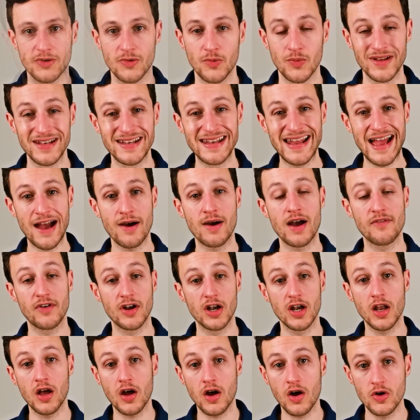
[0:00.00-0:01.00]
We now have a
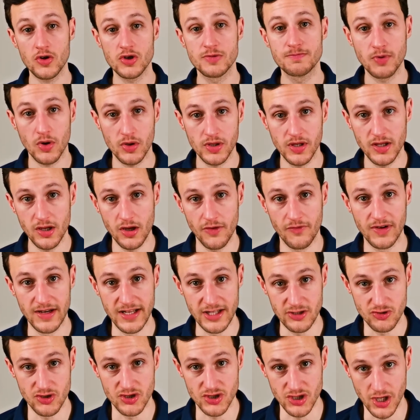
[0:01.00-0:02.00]
large body of
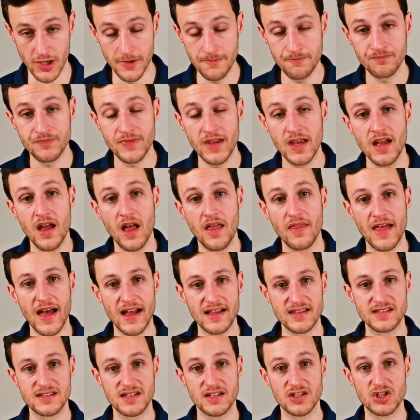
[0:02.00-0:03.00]
literature
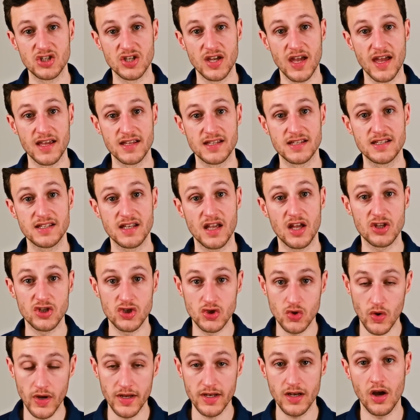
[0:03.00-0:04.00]
that suggests
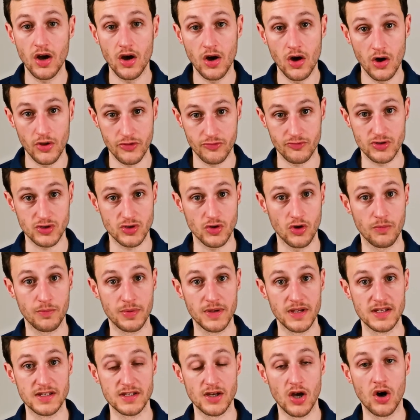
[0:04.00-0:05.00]
joint
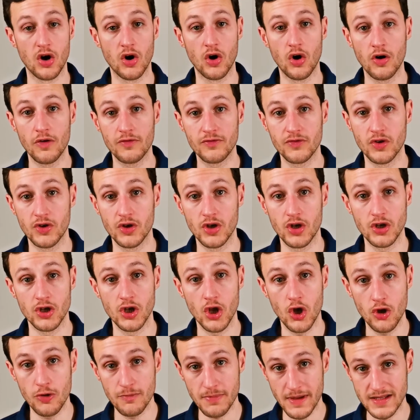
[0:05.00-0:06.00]
arthroscopies are often
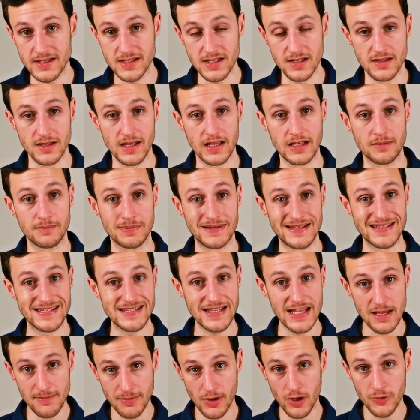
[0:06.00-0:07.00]
no better than
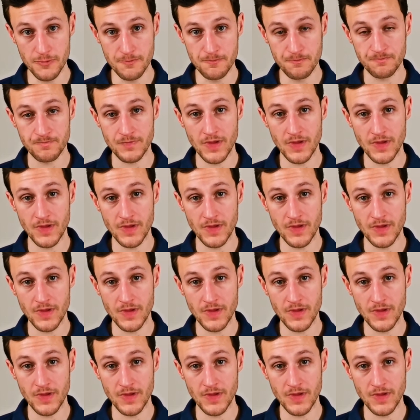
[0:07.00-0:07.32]
placebo.